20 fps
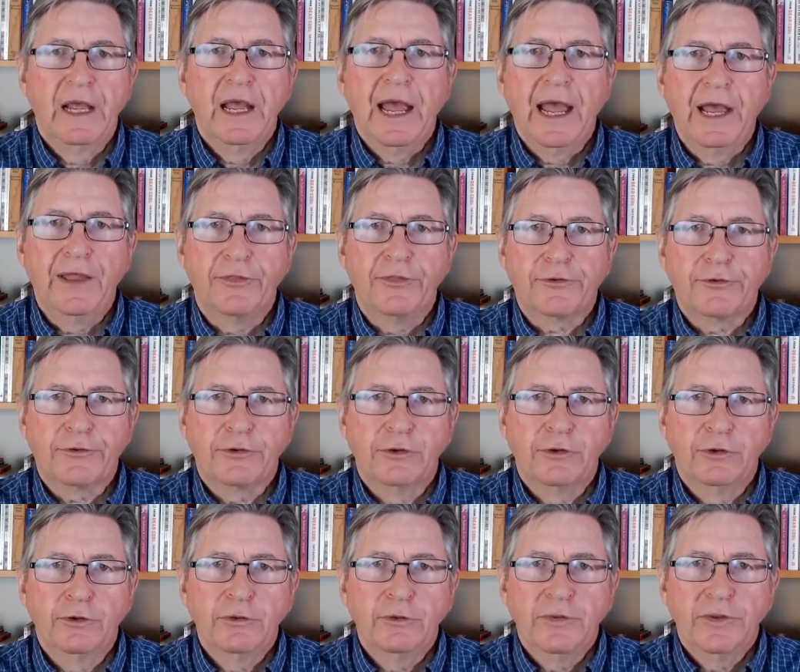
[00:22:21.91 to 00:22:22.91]
And
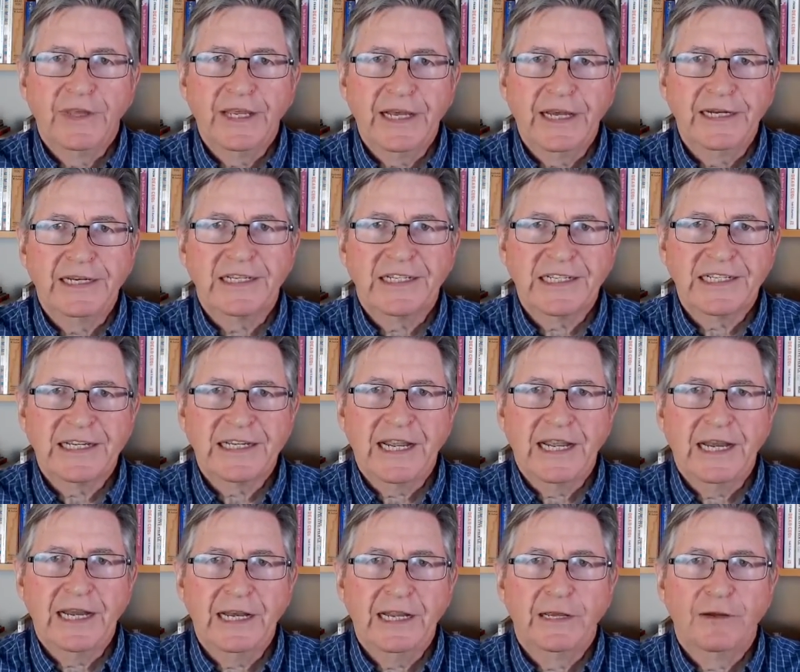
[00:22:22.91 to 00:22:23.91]
through the
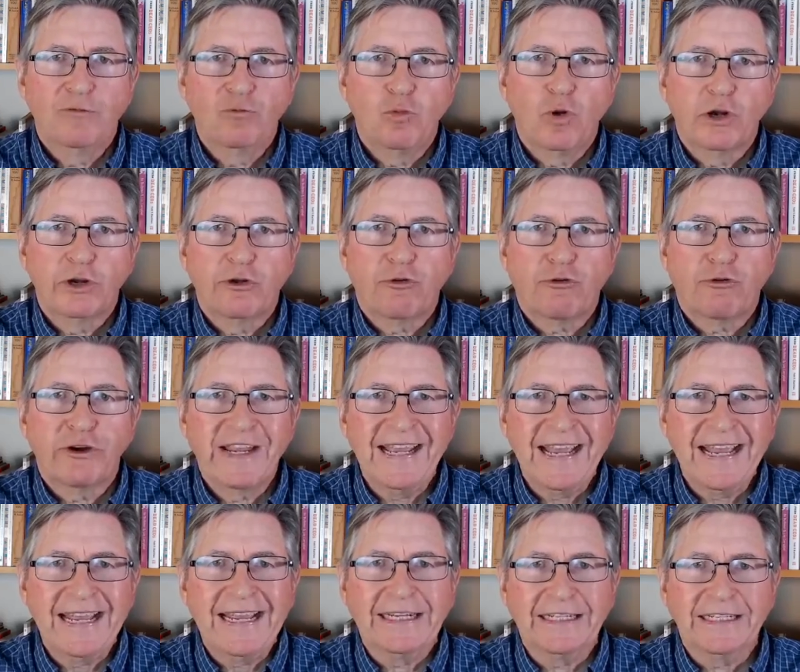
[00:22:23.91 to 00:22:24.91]
understanding of what
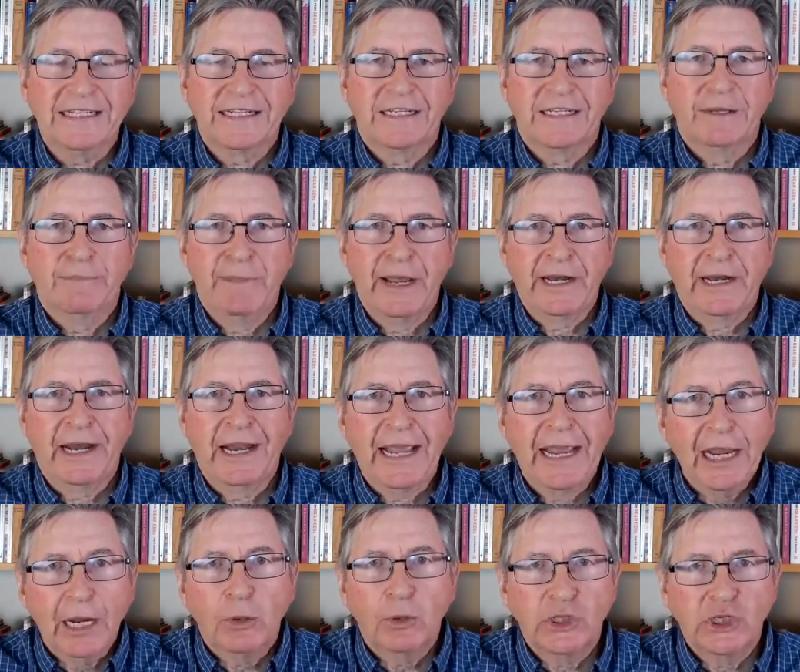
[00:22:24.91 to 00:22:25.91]
creates the mental
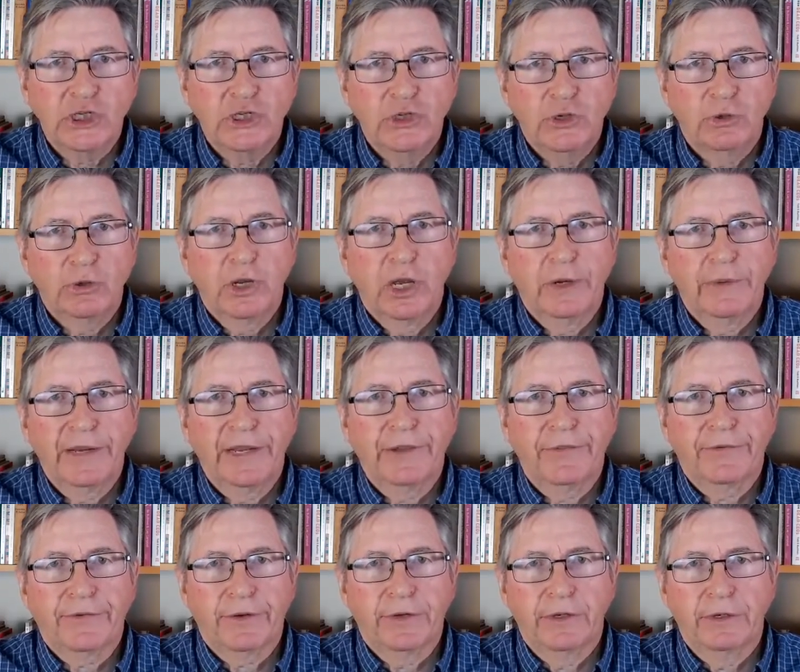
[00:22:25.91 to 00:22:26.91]
anguish you're going
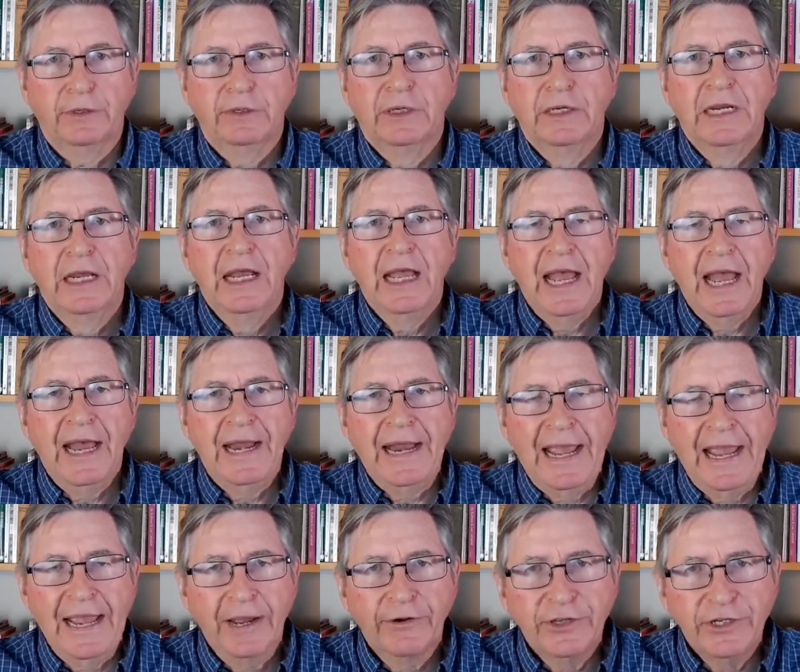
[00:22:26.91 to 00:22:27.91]
through and
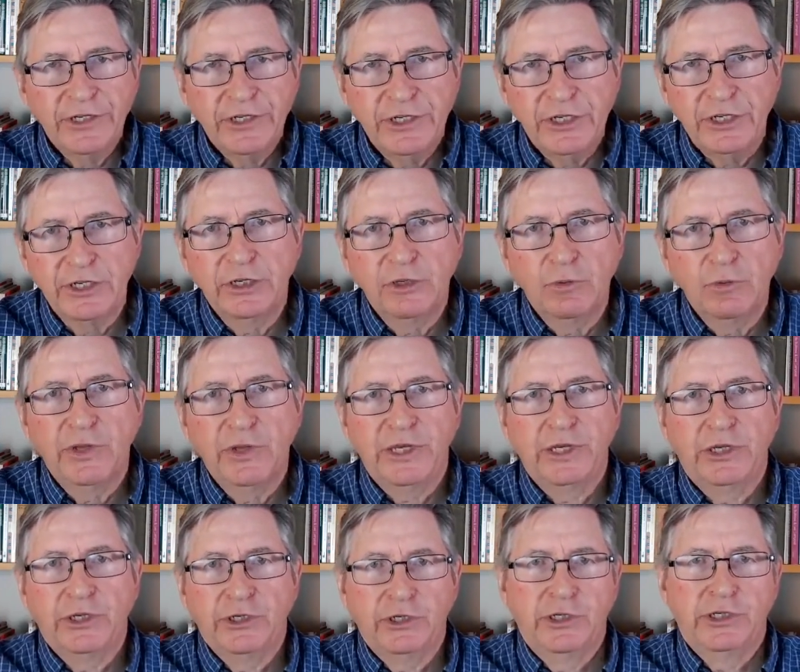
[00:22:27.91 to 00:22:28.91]
how to deal with the
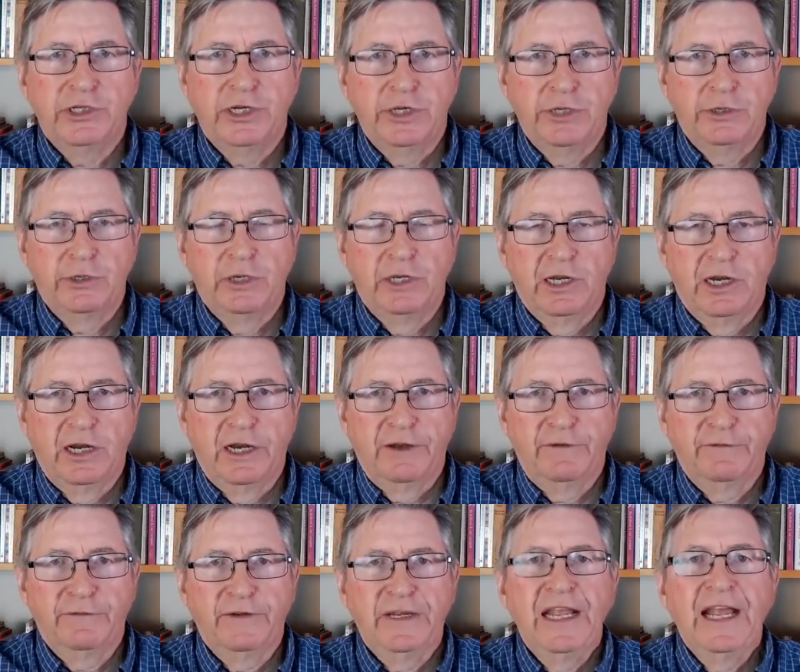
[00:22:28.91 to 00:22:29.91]
issues in your
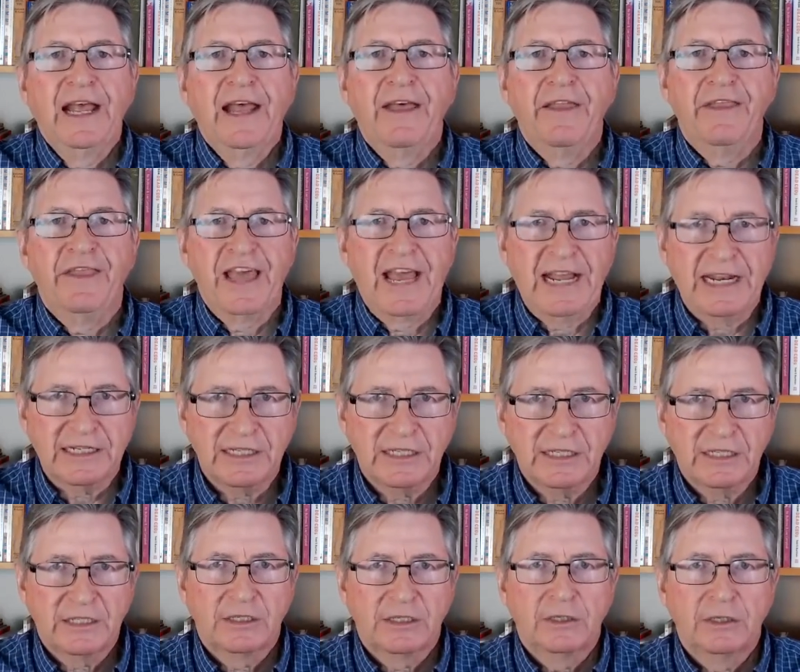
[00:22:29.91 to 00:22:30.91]
life,
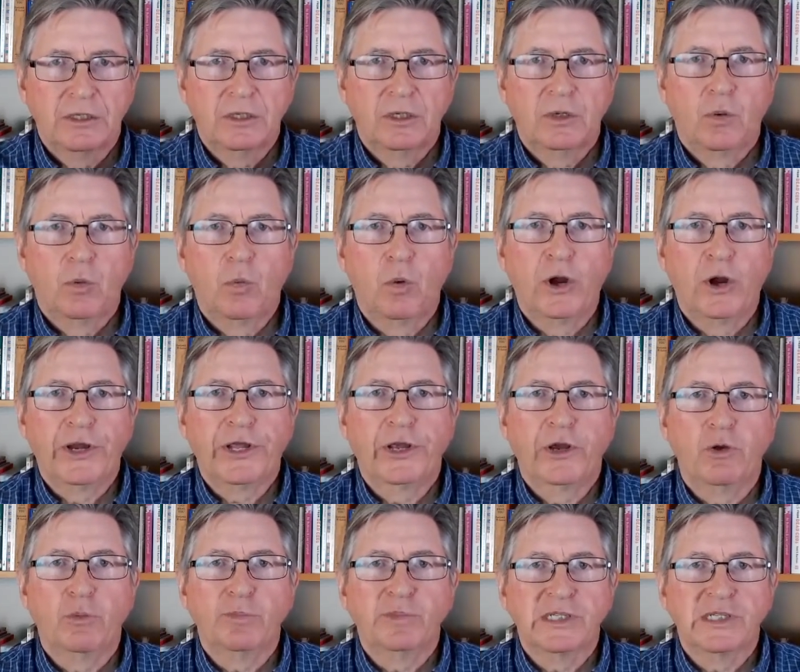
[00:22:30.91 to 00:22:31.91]
that's what
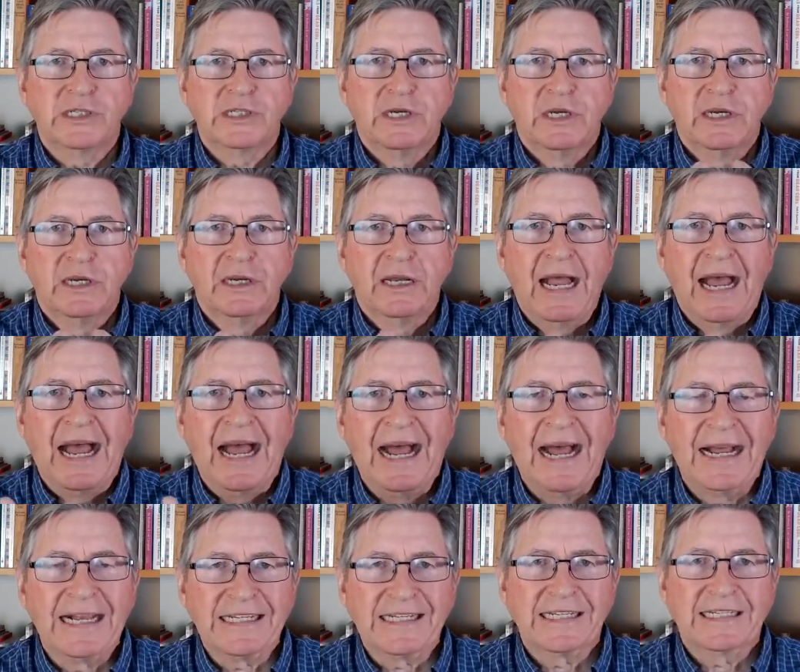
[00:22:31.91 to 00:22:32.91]
helps
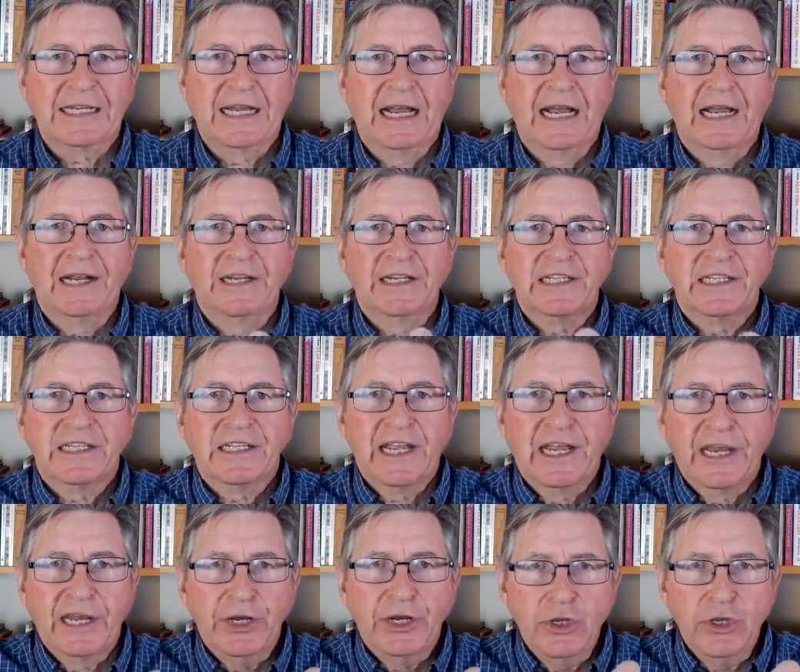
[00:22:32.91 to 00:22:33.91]
us
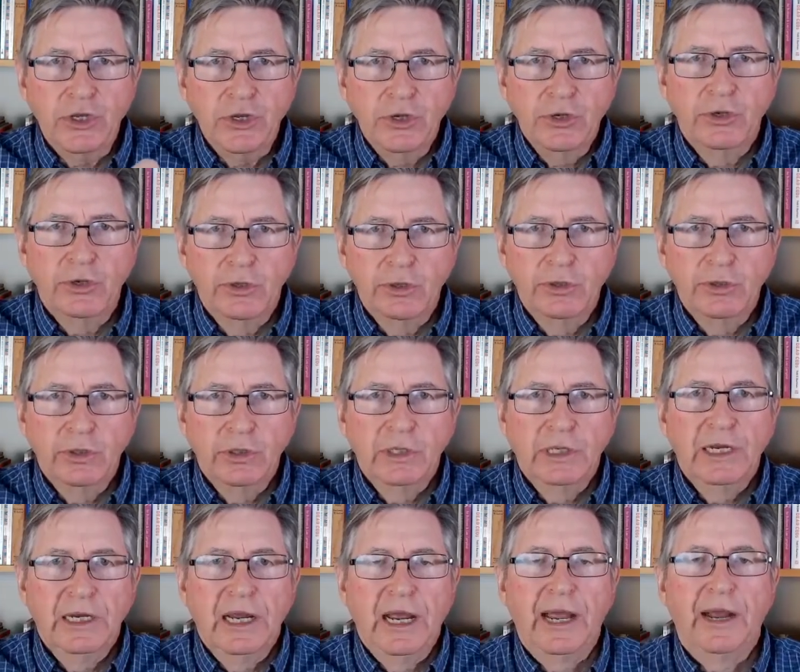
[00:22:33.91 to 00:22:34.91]
understand you.
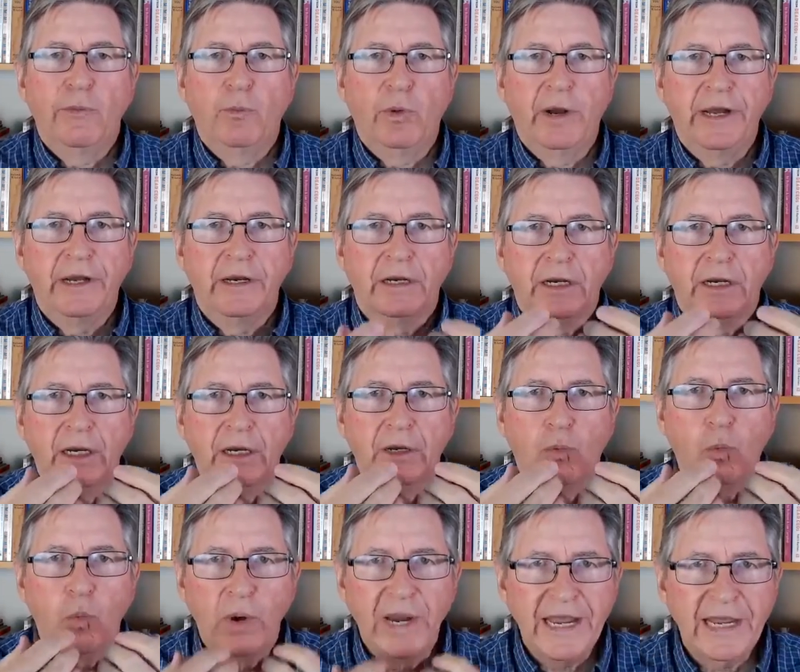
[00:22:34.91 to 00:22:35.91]
And when
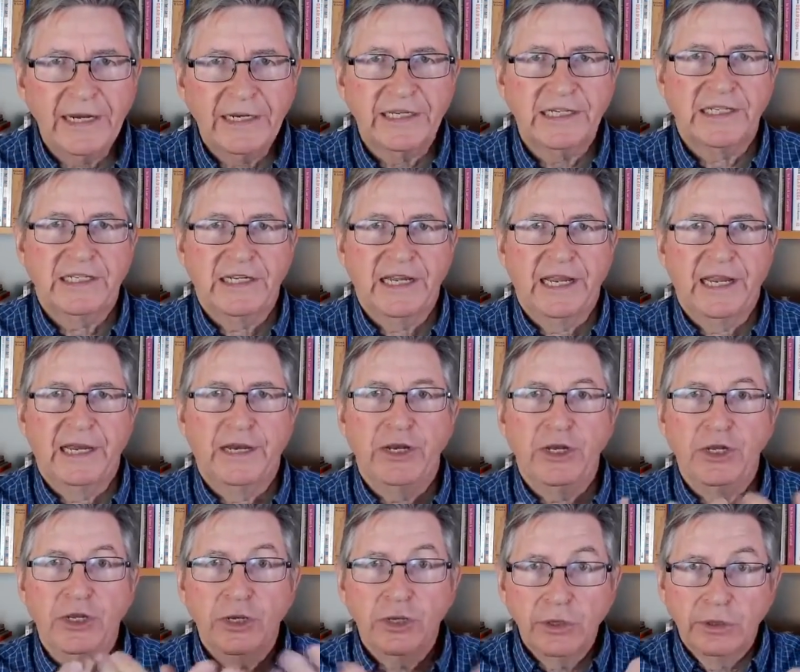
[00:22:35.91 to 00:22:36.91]
we understand
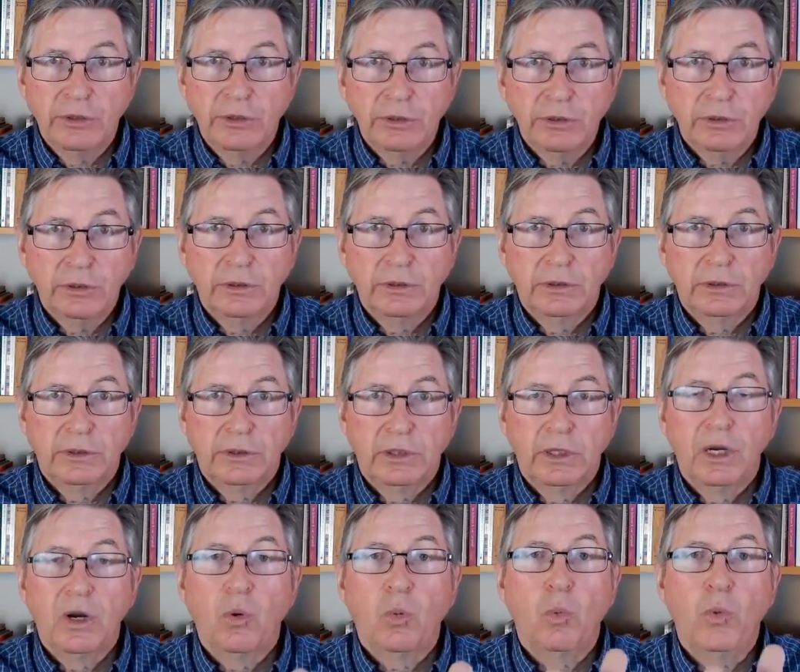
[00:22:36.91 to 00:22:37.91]
you,
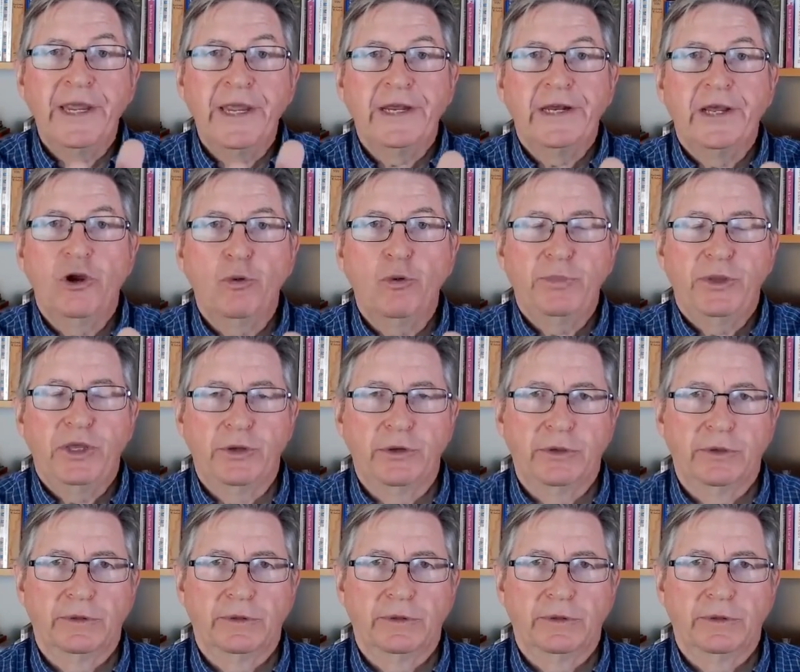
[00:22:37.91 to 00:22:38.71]
we can help you.